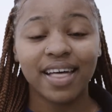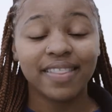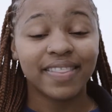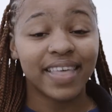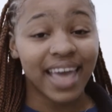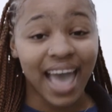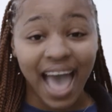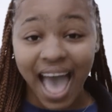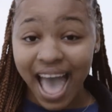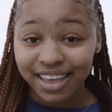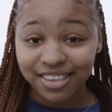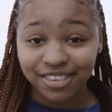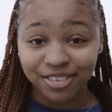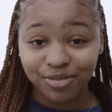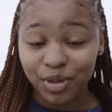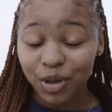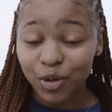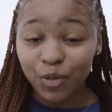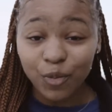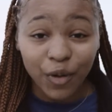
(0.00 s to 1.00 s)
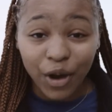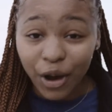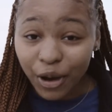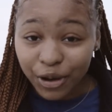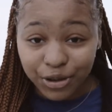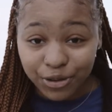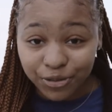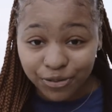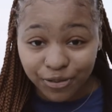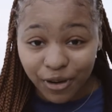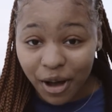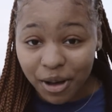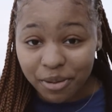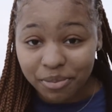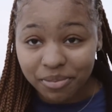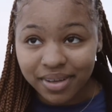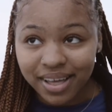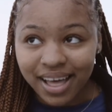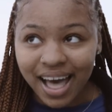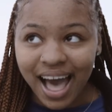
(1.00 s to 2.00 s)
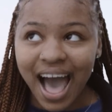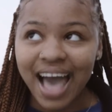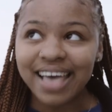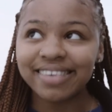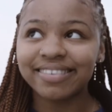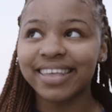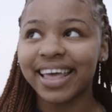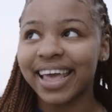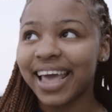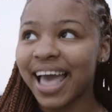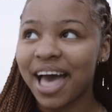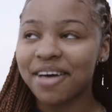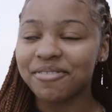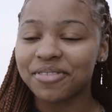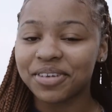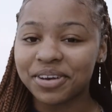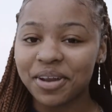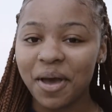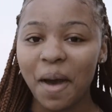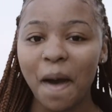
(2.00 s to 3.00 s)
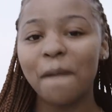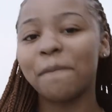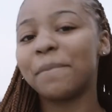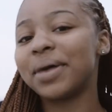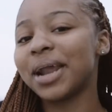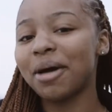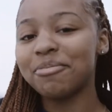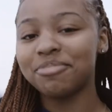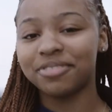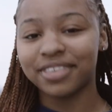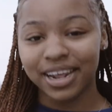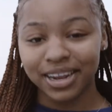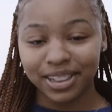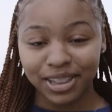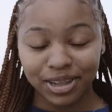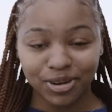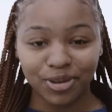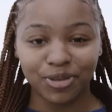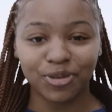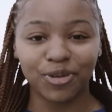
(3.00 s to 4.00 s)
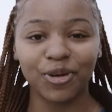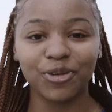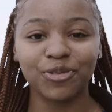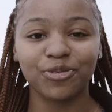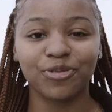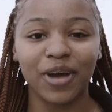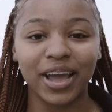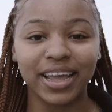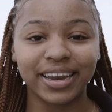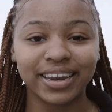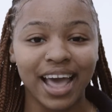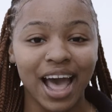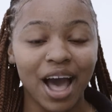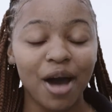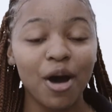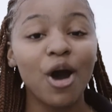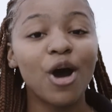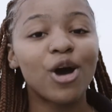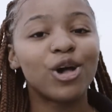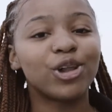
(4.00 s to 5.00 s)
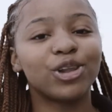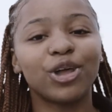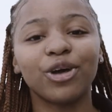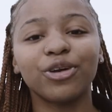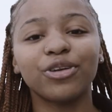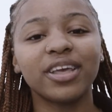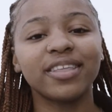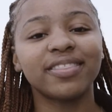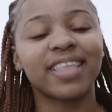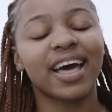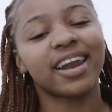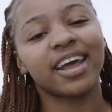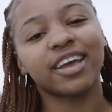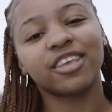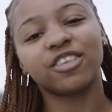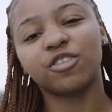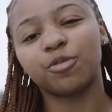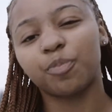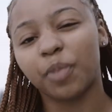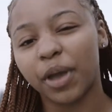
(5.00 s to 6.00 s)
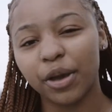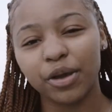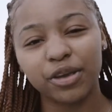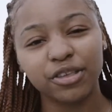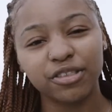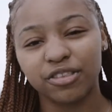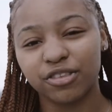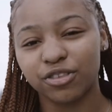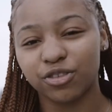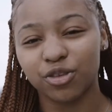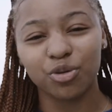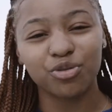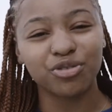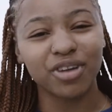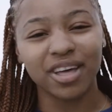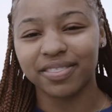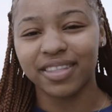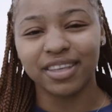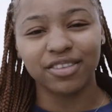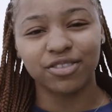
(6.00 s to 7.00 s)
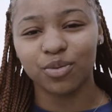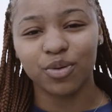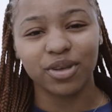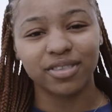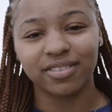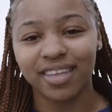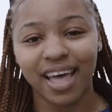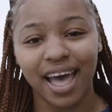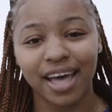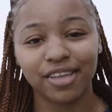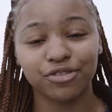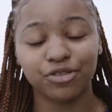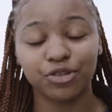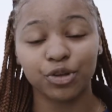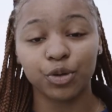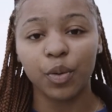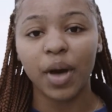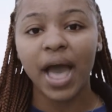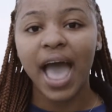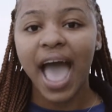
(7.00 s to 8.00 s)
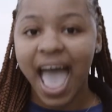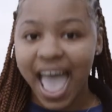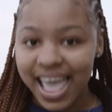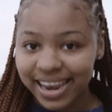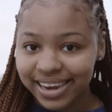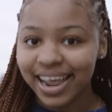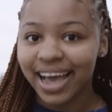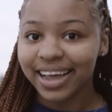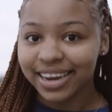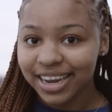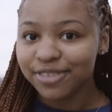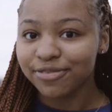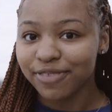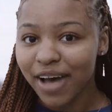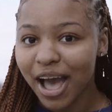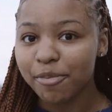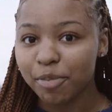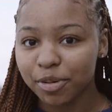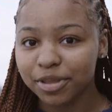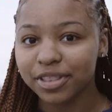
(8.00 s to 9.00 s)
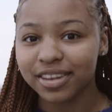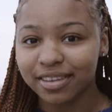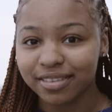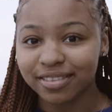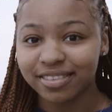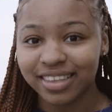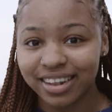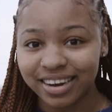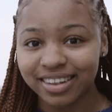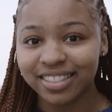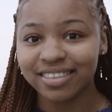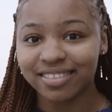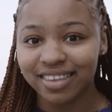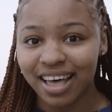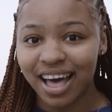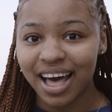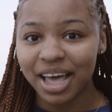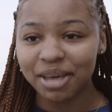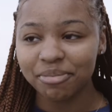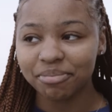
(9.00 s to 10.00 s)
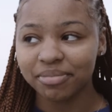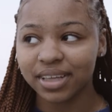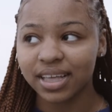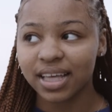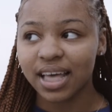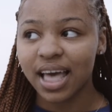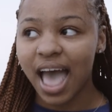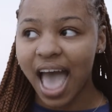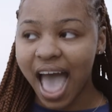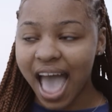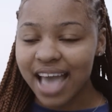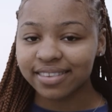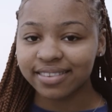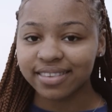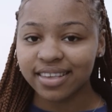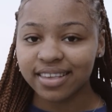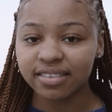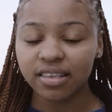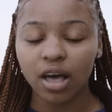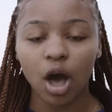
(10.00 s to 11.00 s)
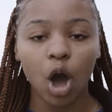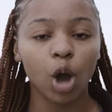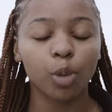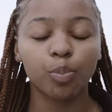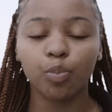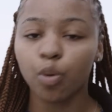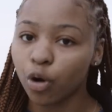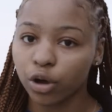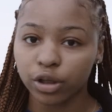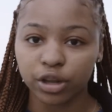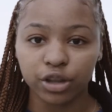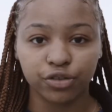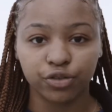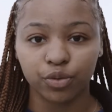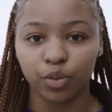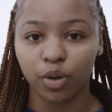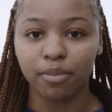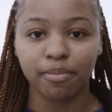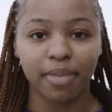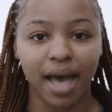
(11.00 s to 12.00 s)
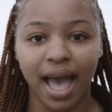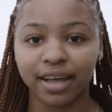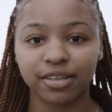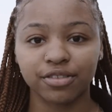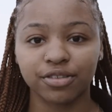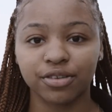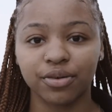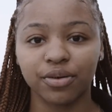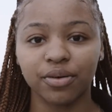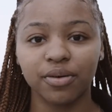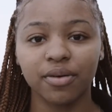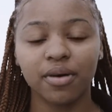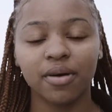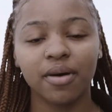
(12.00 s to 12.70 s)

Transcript: They ask me, where are you from? I say heaven, but I'm settling on earth right now, learning that experiences are nothing to attach to, and 95% of the time, exes are pointless to run back to.